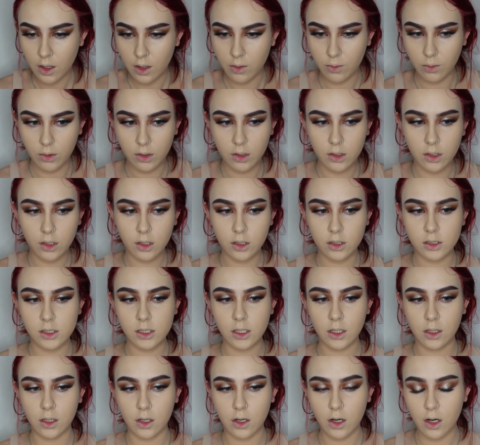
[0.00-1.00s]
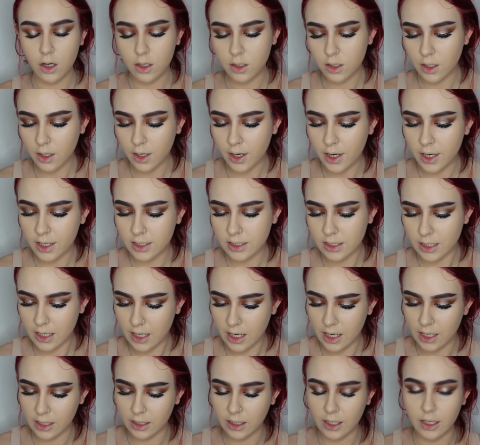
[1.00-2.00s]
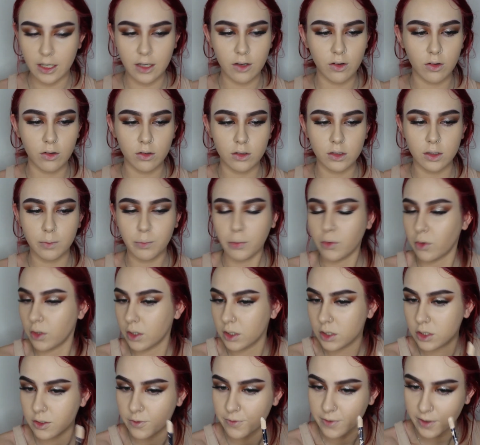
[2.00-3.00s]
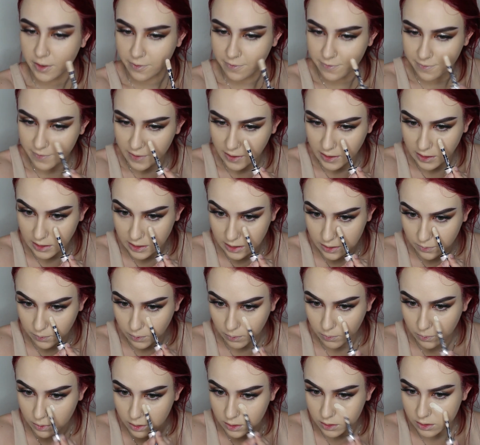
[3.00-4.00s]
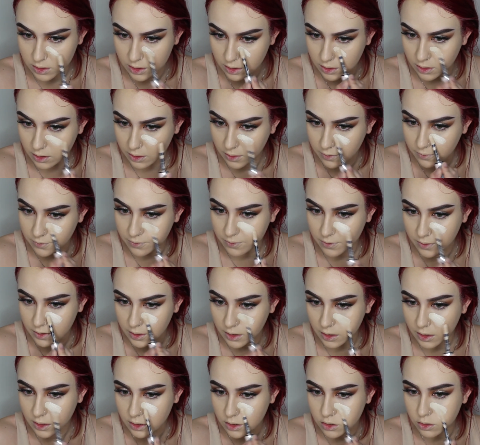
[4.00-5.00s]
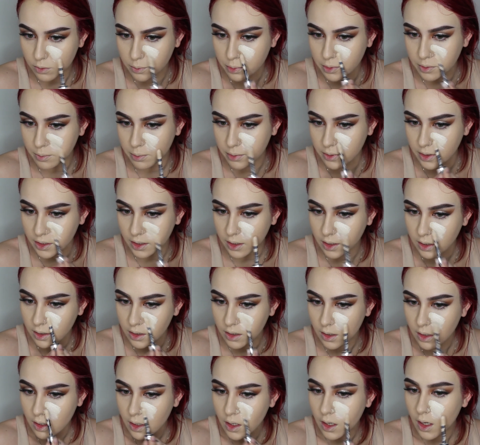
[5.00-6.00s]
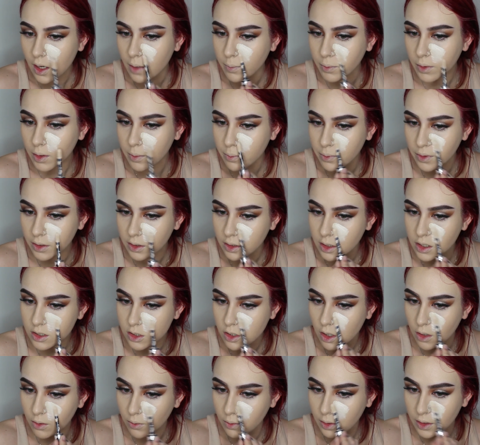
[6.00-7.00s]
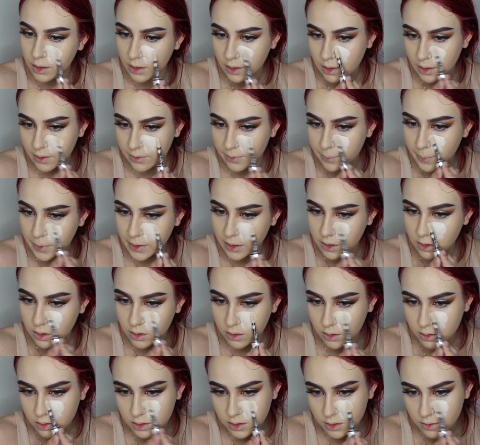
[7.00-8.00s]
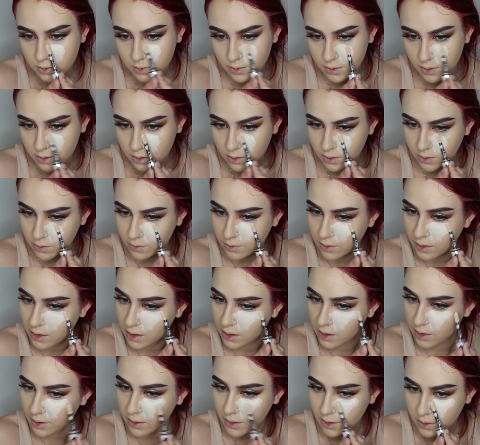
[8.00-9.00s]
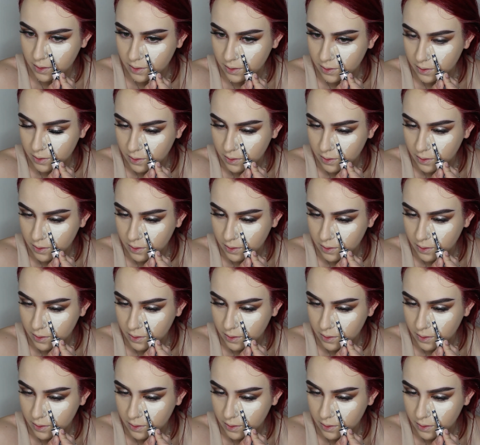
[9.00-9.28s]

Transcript: And we're going to conceal our under eyes and highlight all the points of our face that we want to look really super bright. I'm going to bring this all the way down my nose and over here.